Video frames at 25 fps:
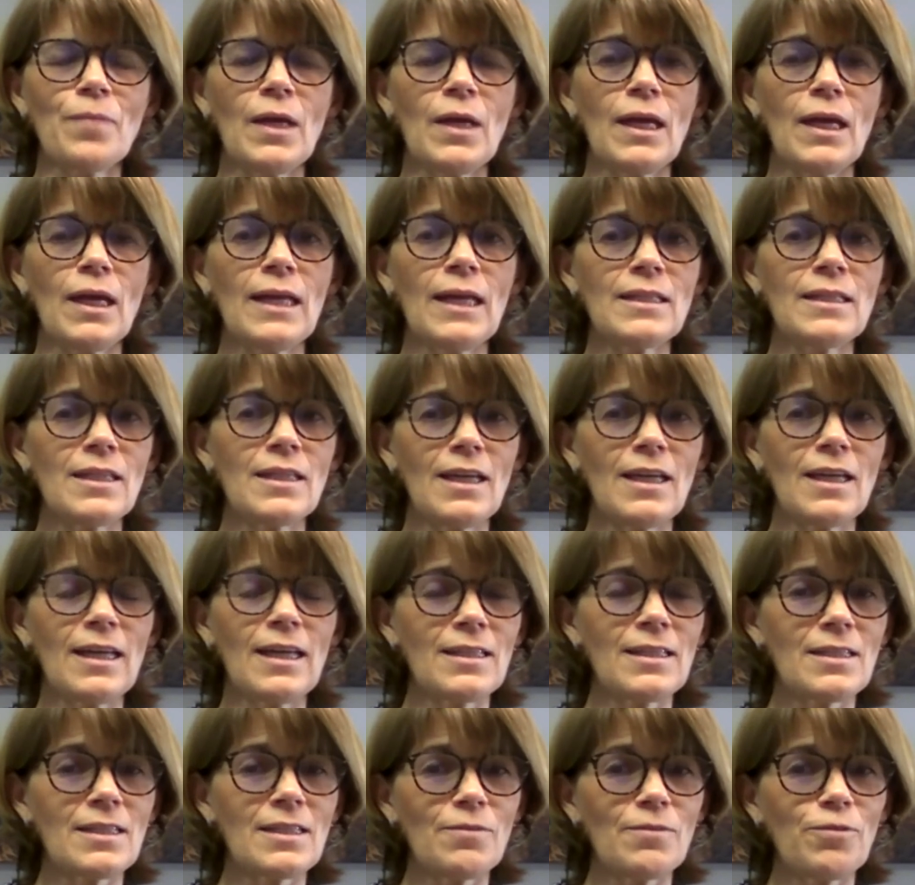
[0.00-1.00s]

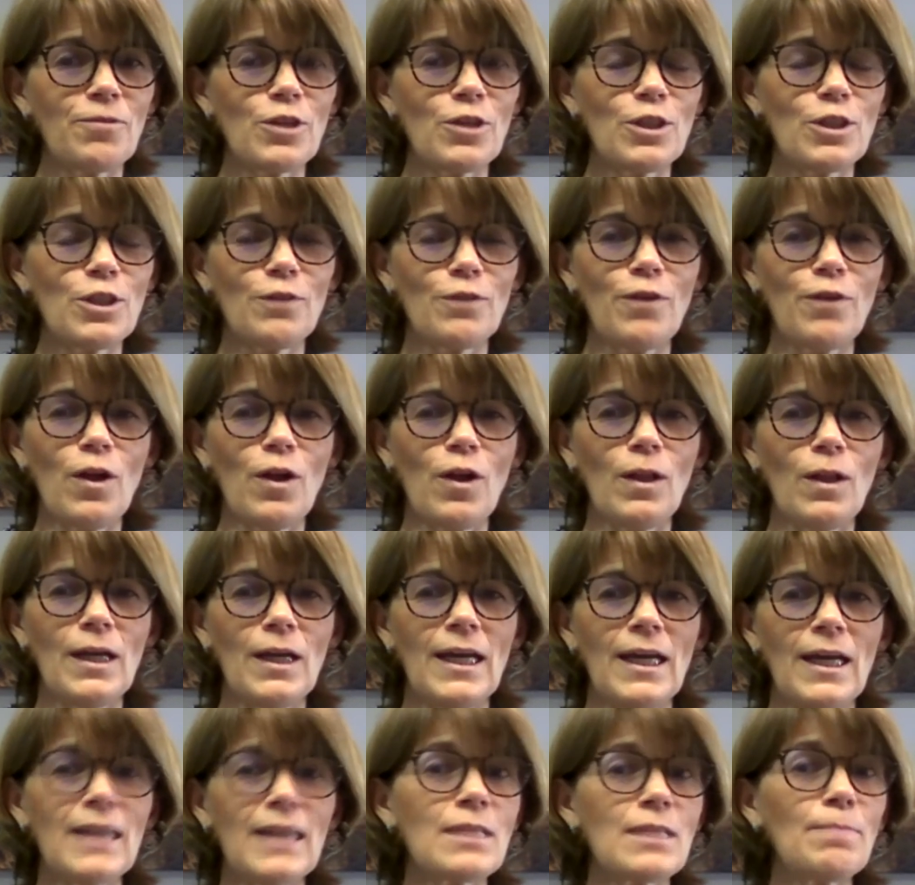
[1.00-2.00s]
it's first of all,
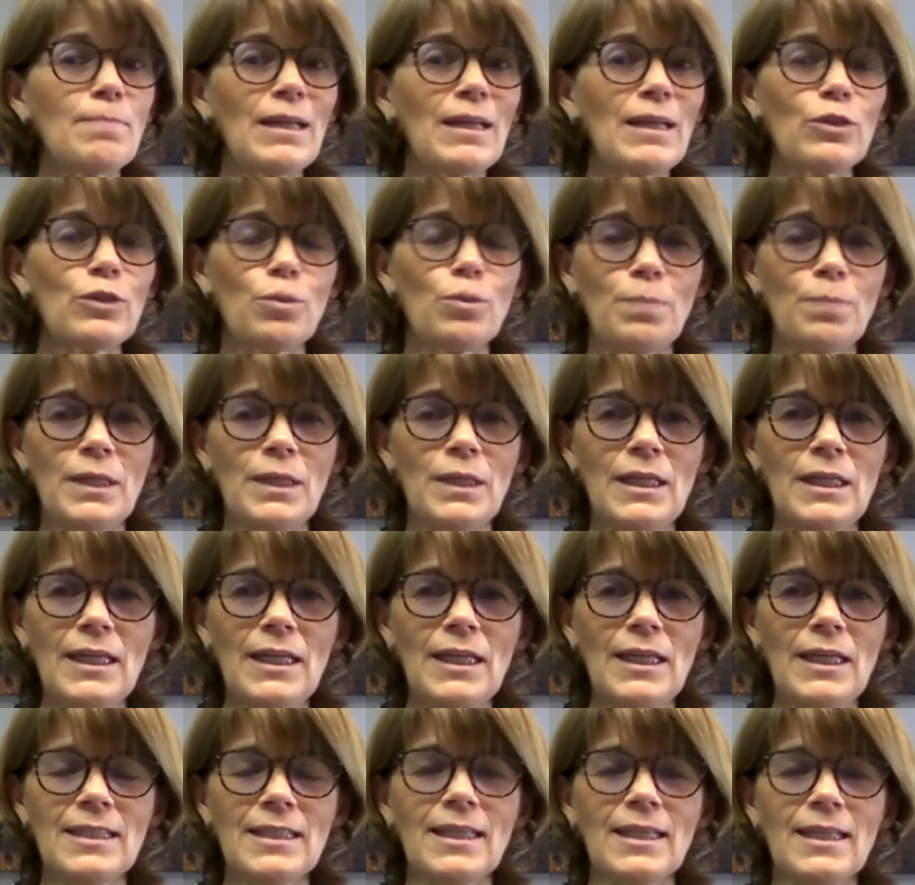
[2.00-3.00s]
it's meant to be,
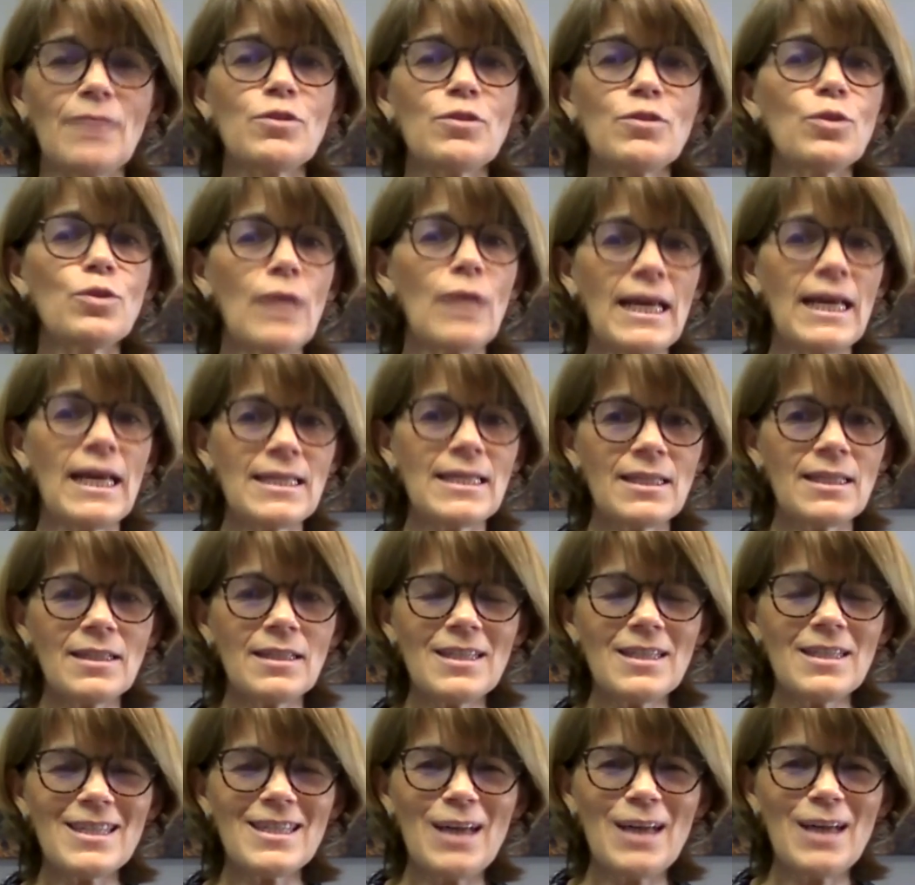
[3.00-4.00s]
it gives you lessons,
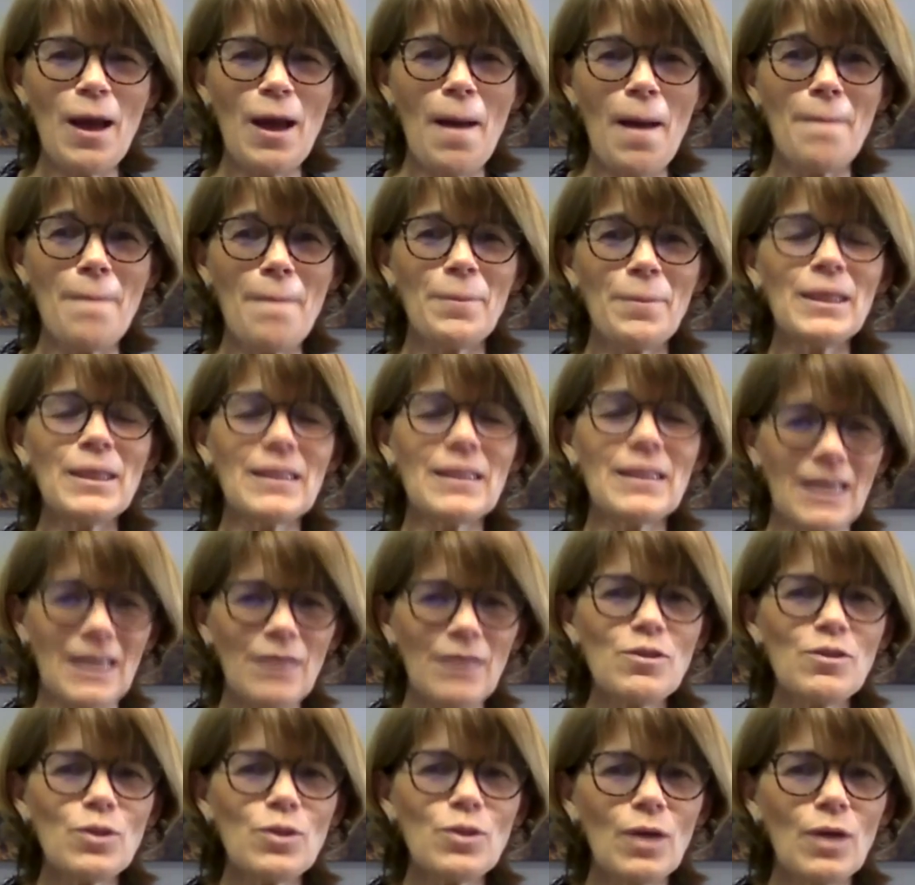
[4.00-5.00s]
but it
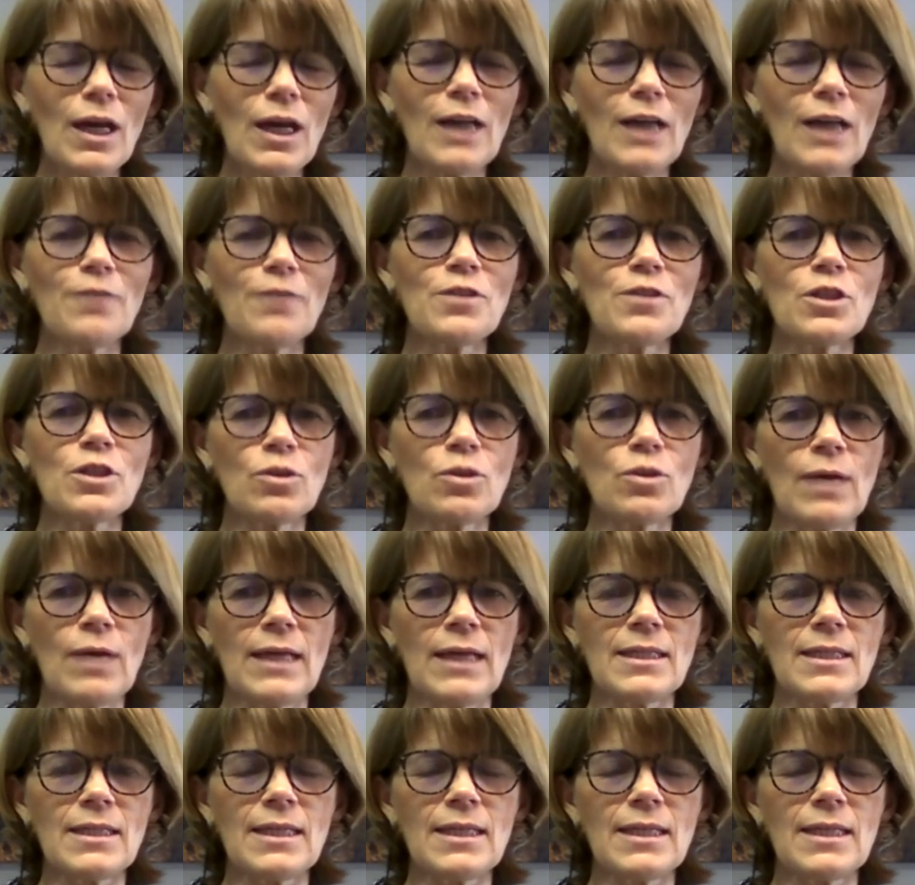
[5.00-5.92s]
gives you a lot of stress.